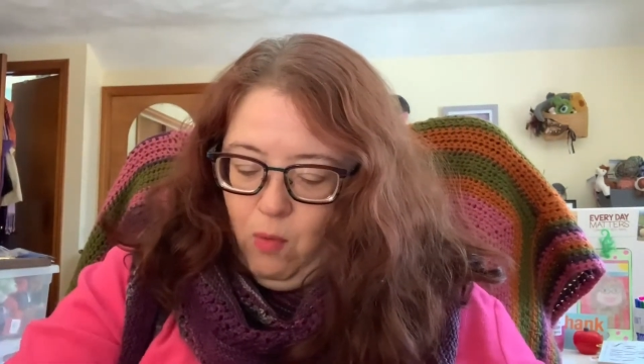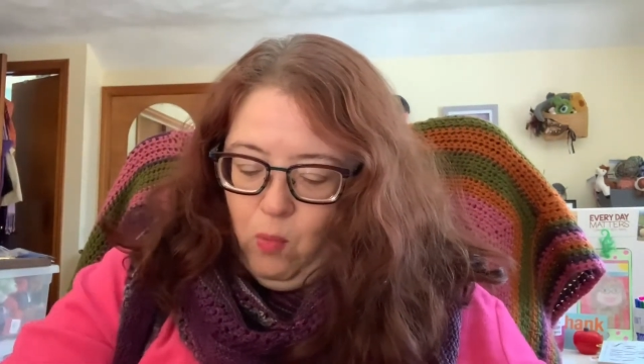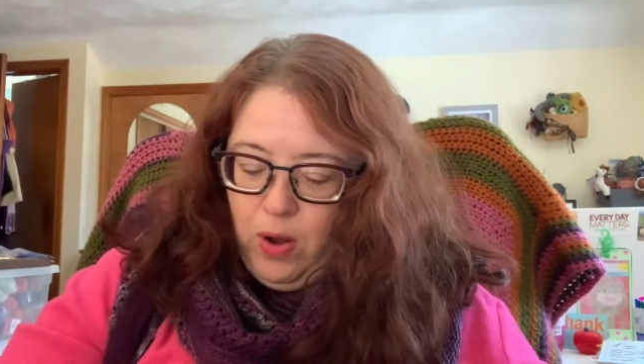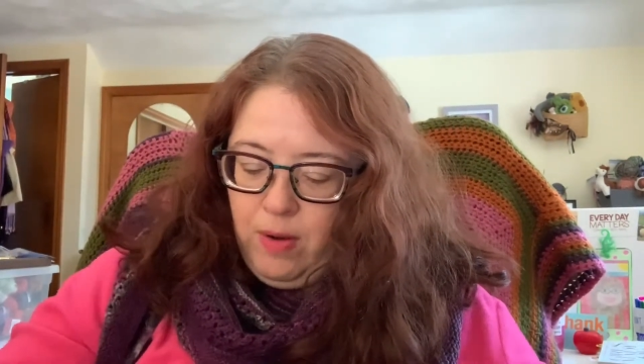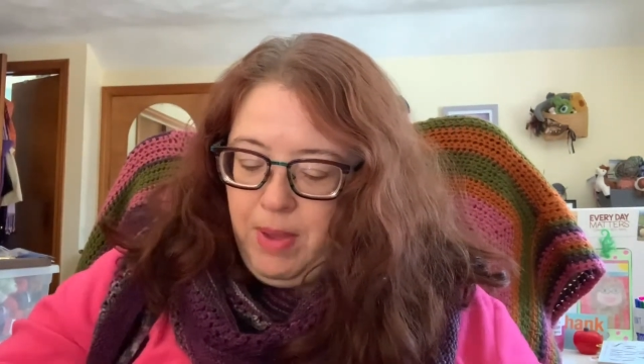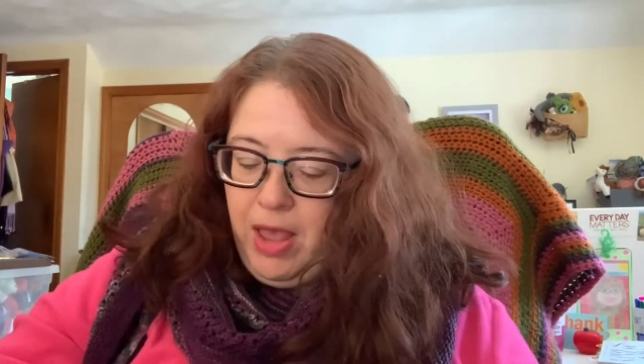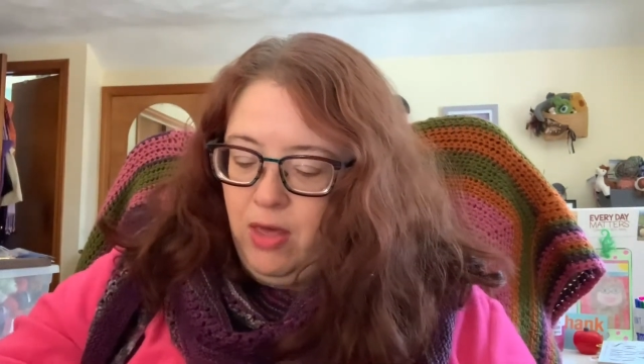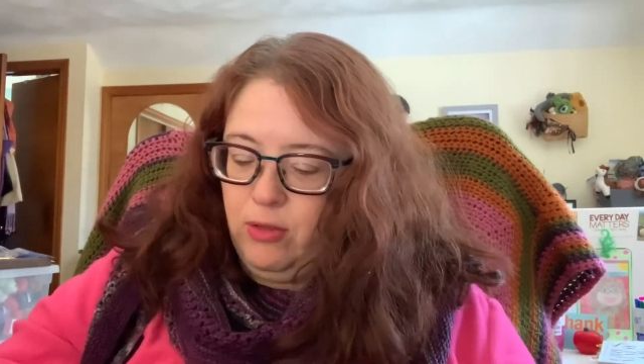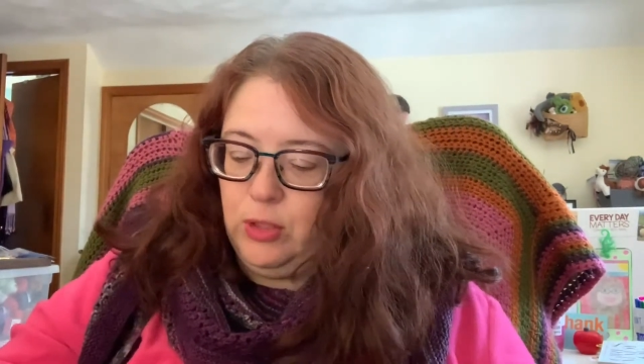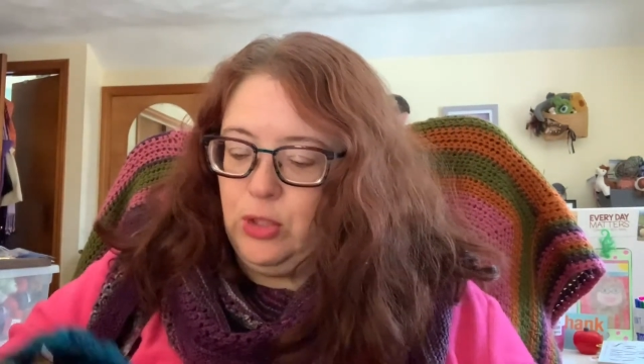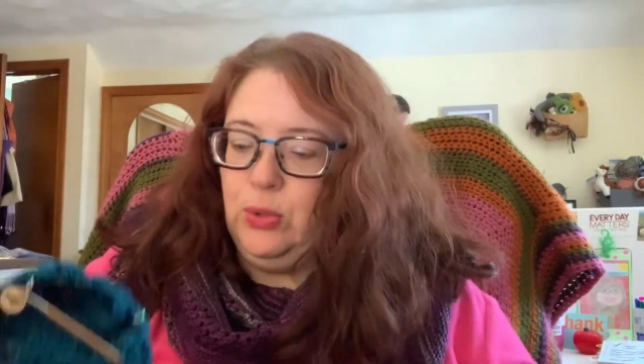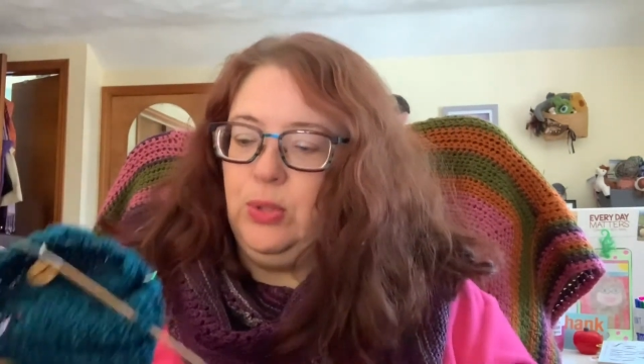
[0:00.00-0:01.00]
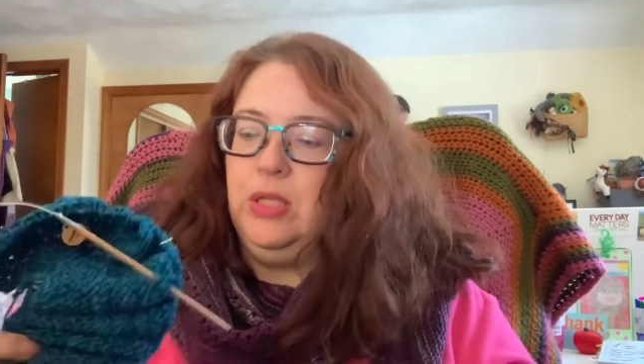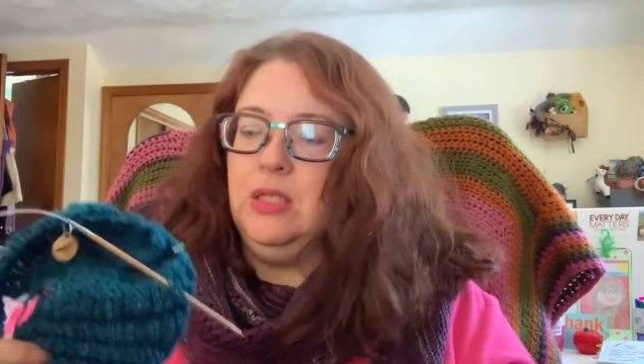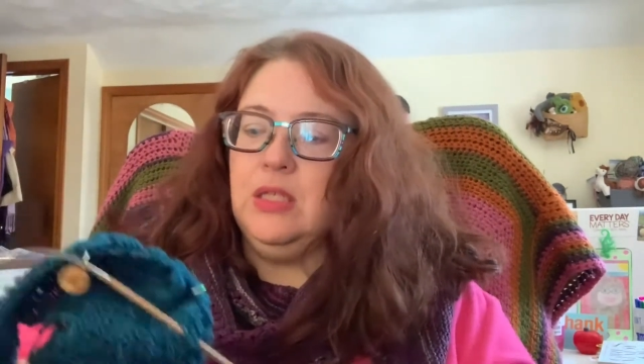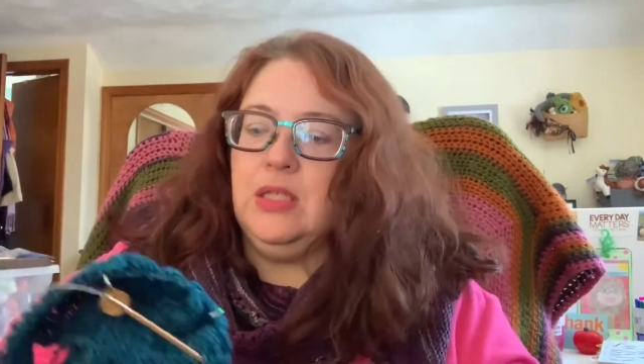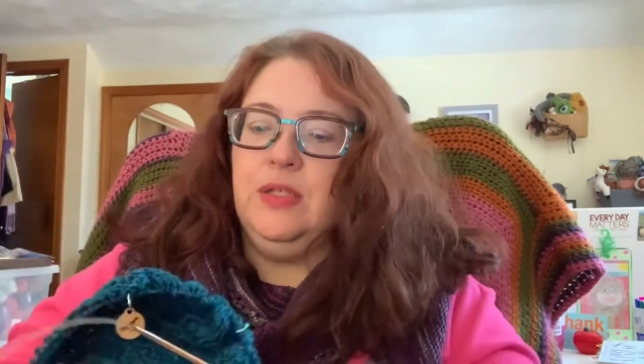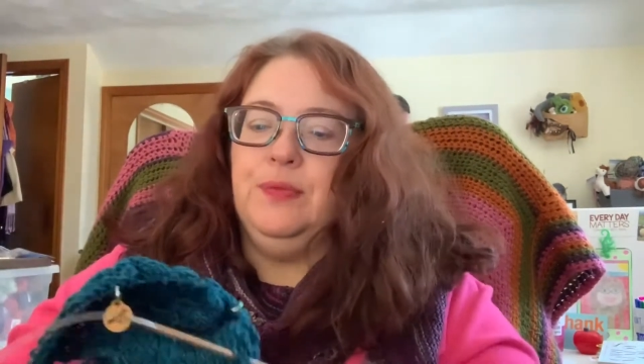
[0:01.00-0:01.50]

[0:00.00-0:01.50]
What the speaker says: one of my other students.